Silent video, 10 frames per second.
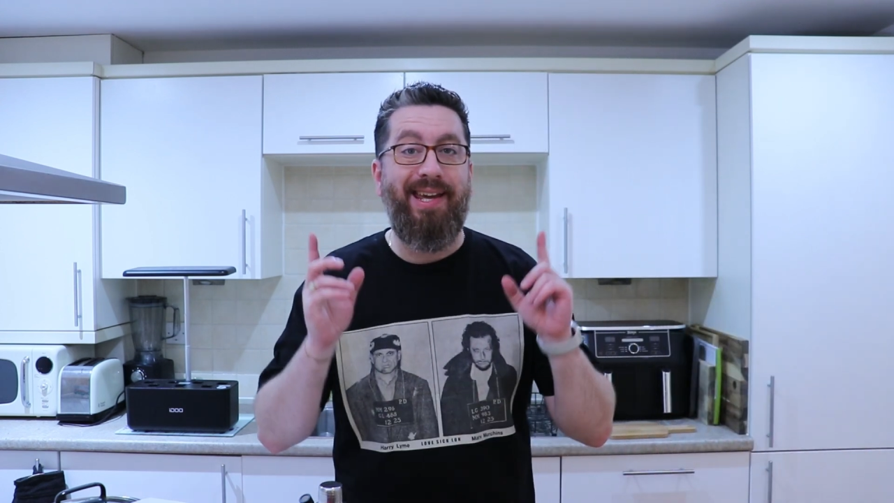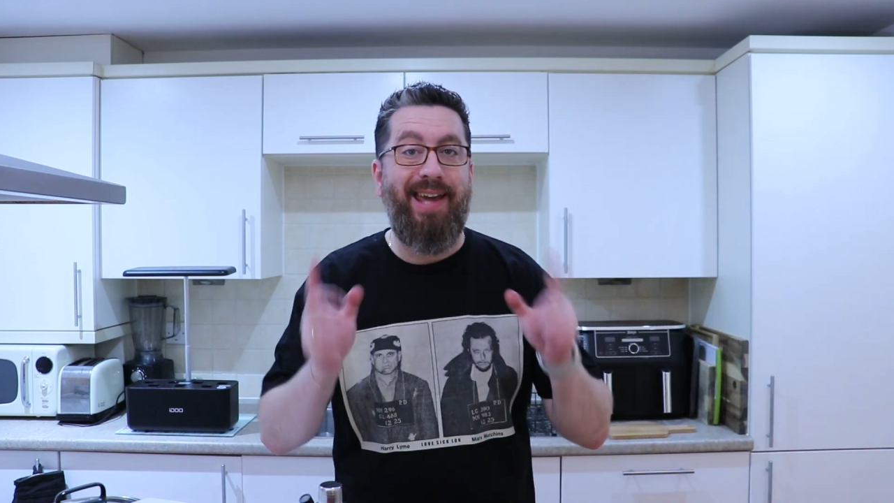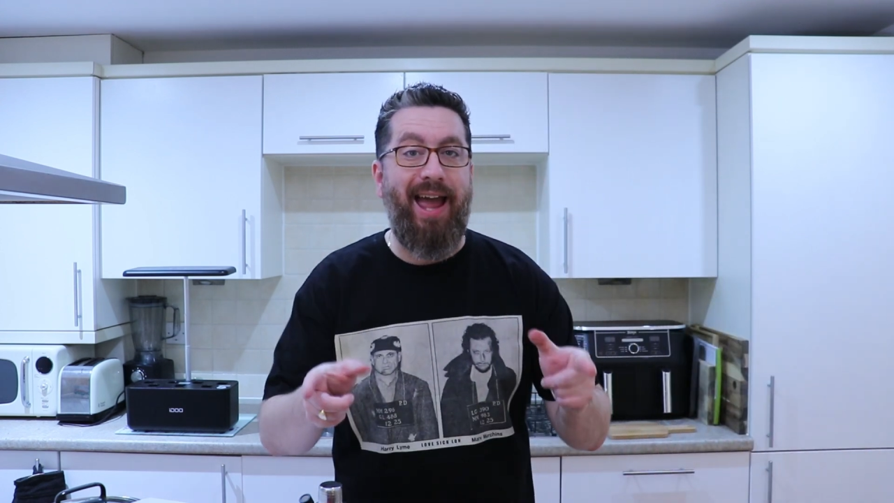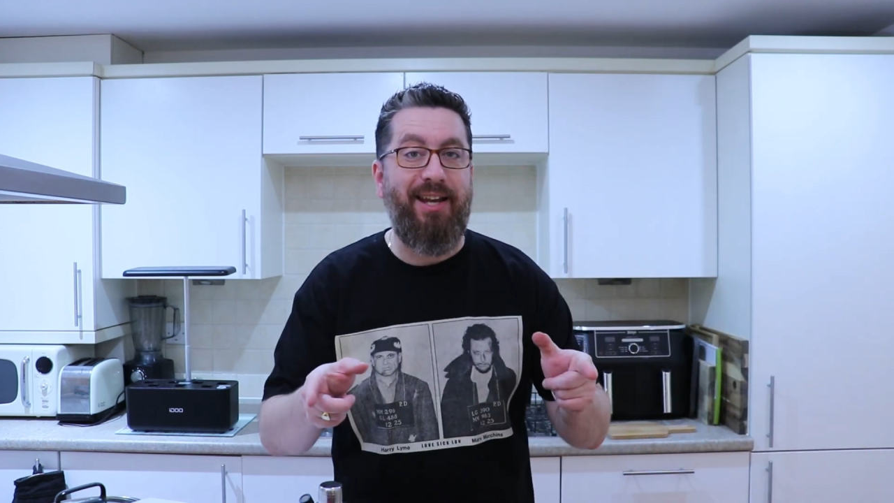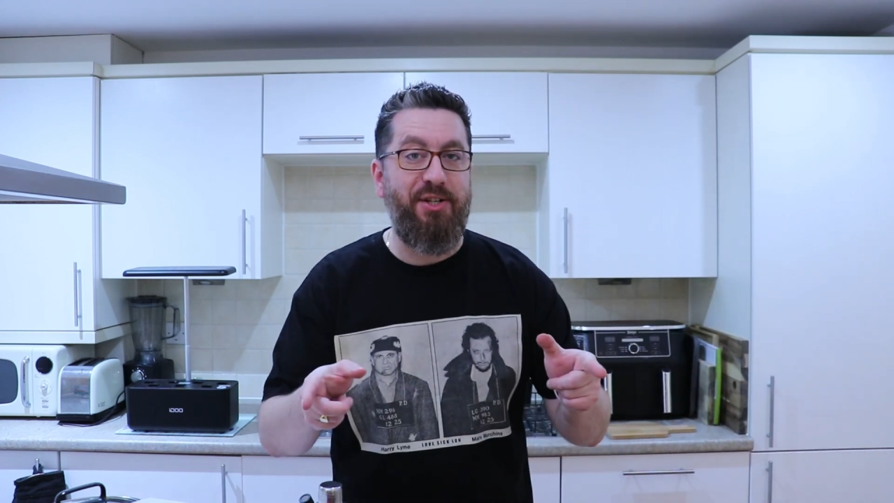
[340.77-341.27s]

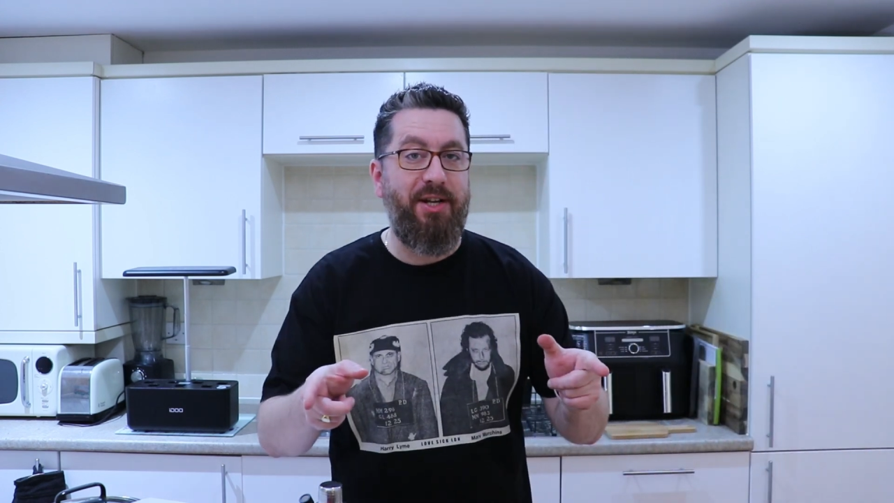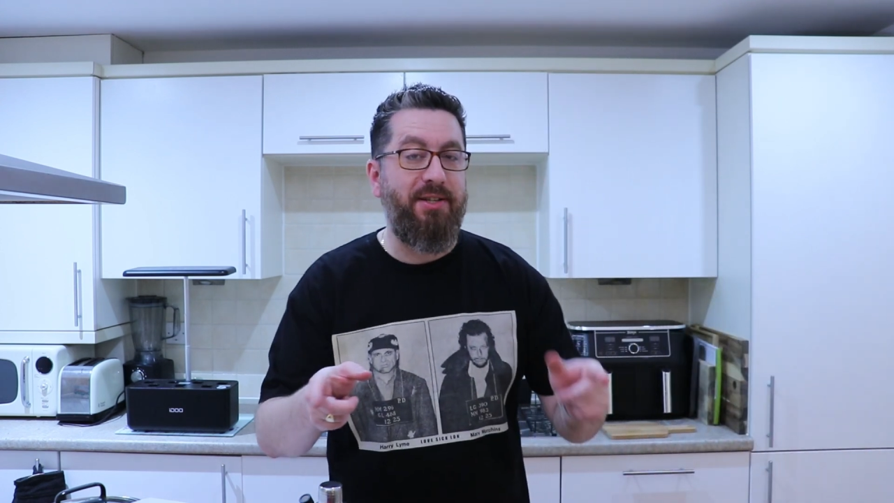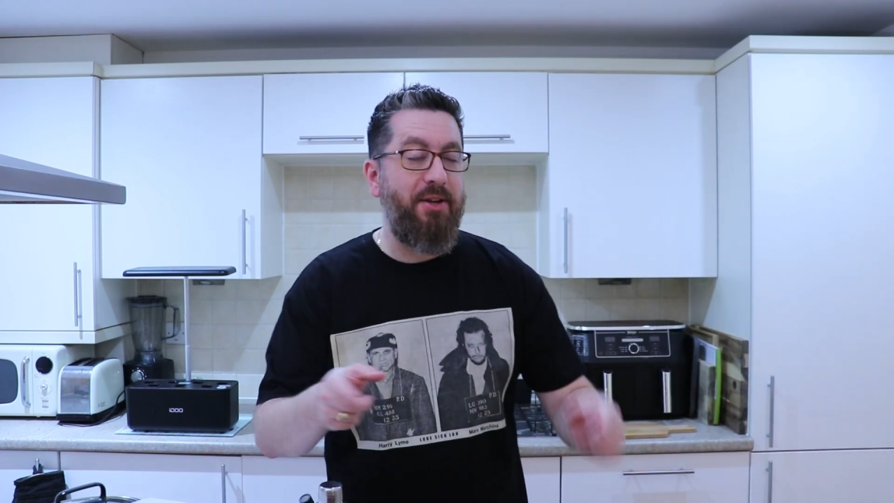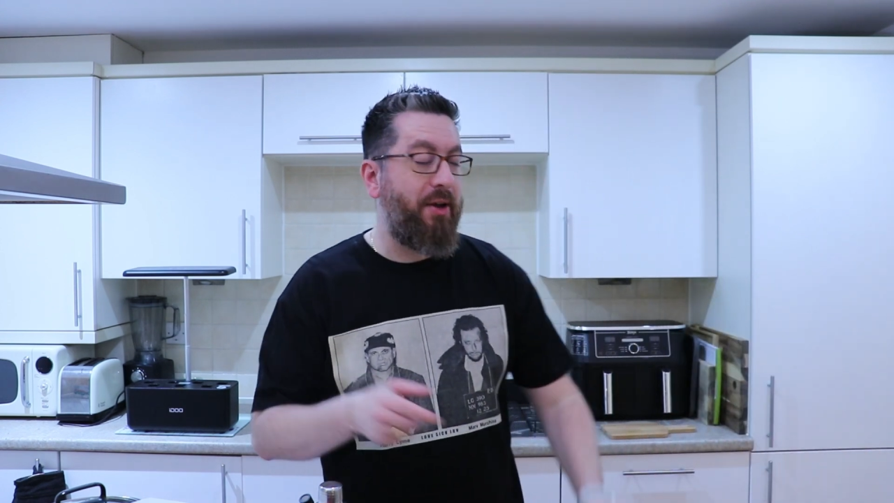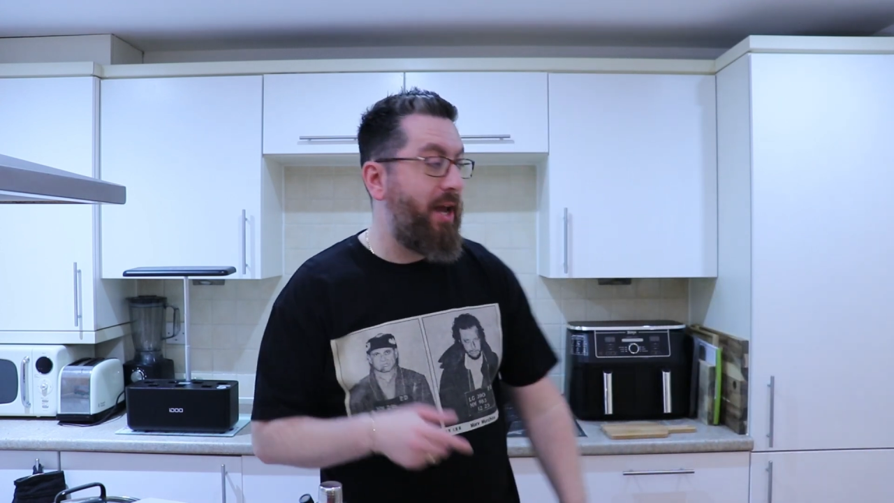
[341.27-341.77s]

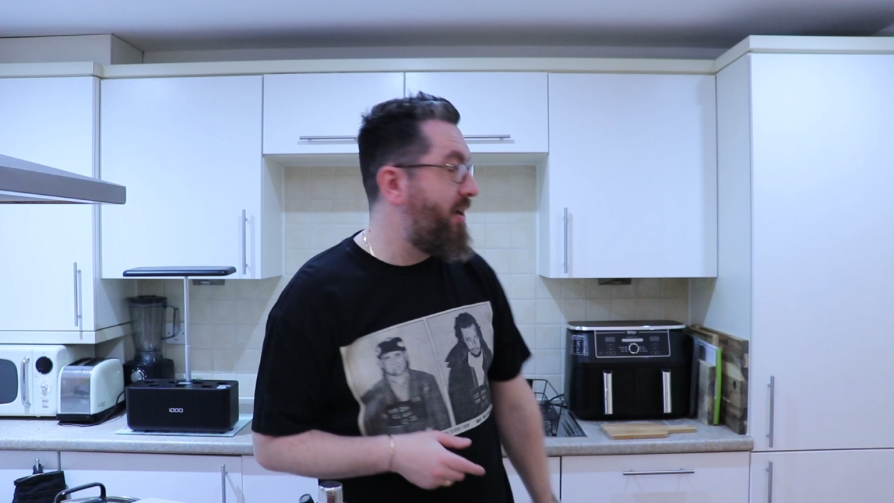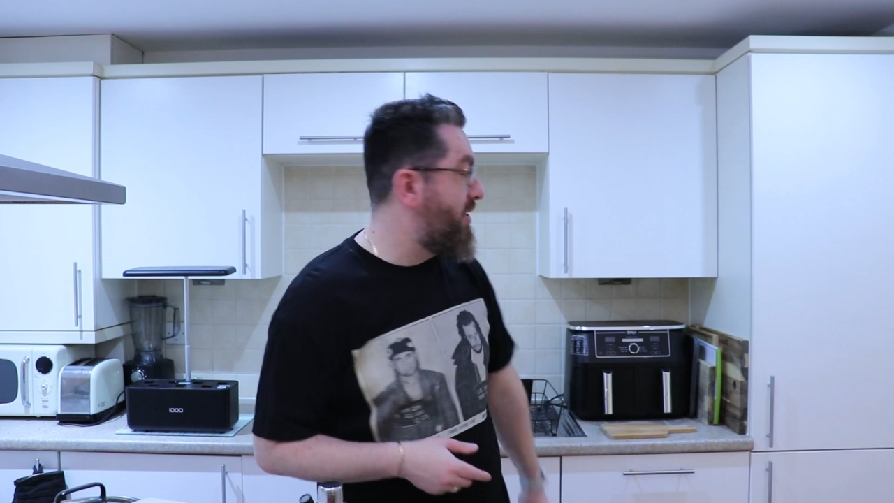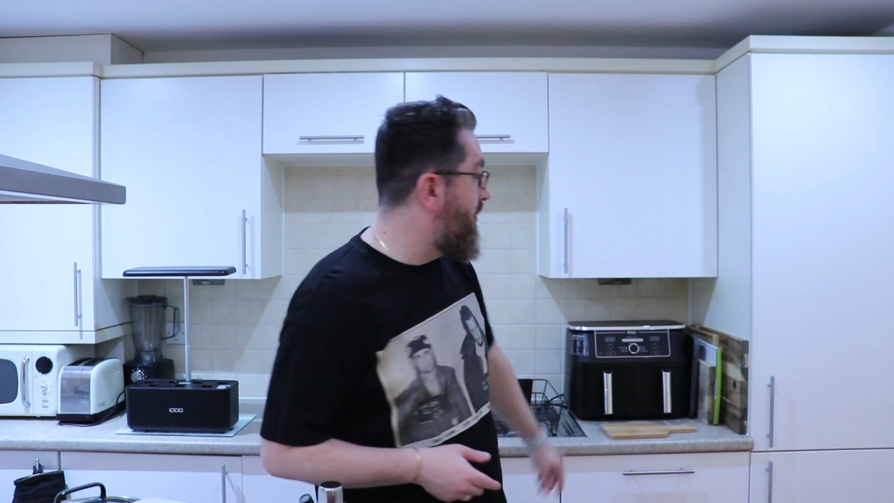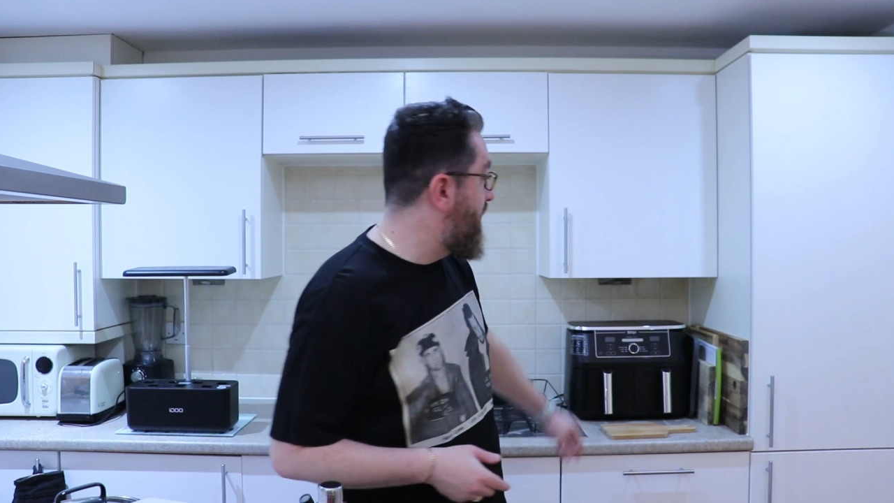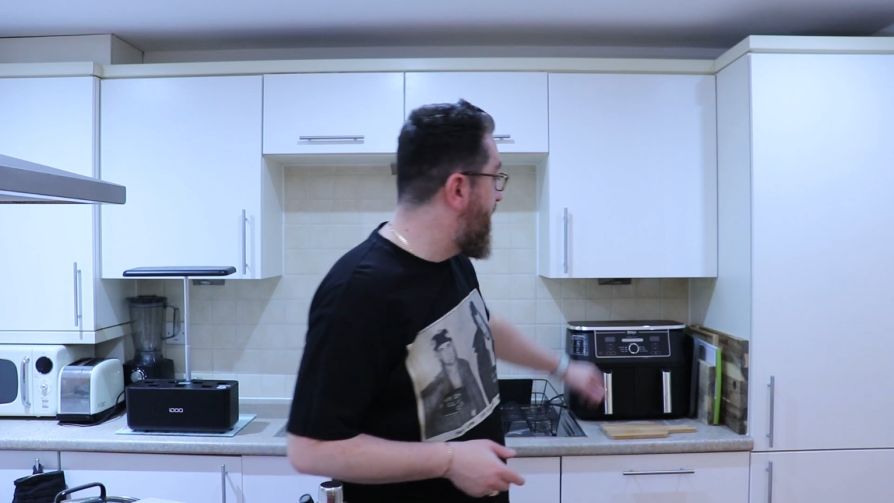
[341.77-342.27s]
gadgets, okay?
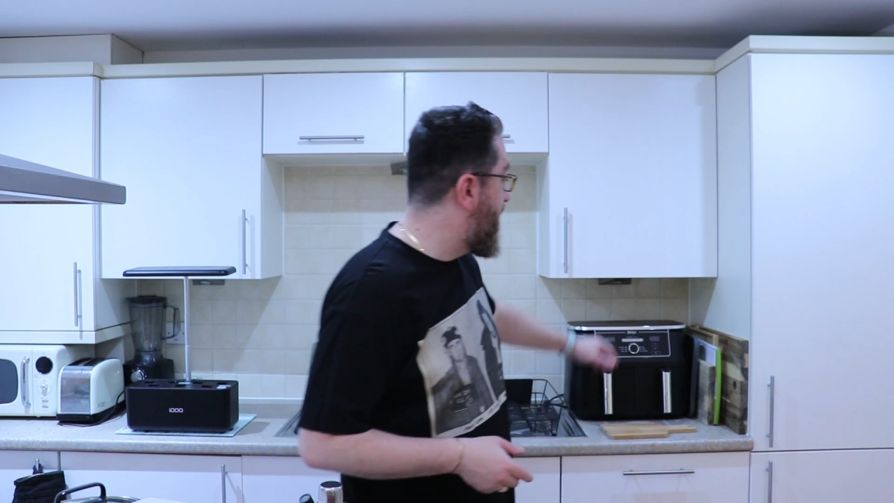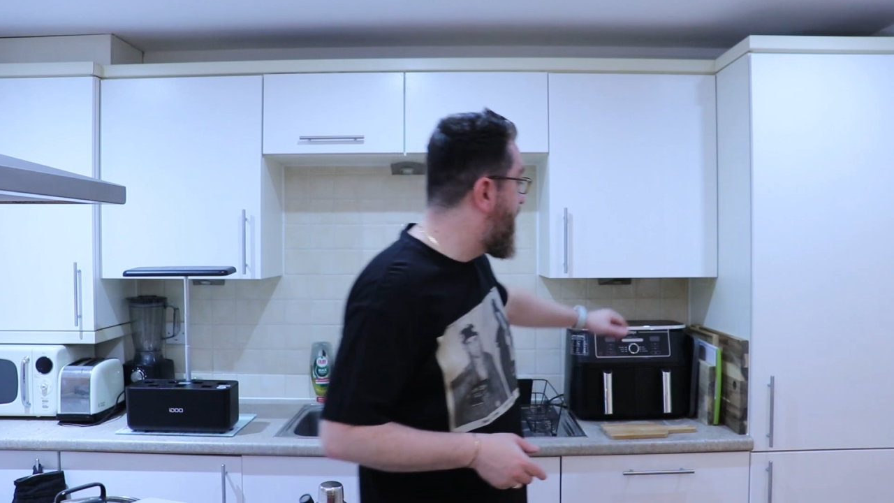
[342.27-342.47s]
So obviously the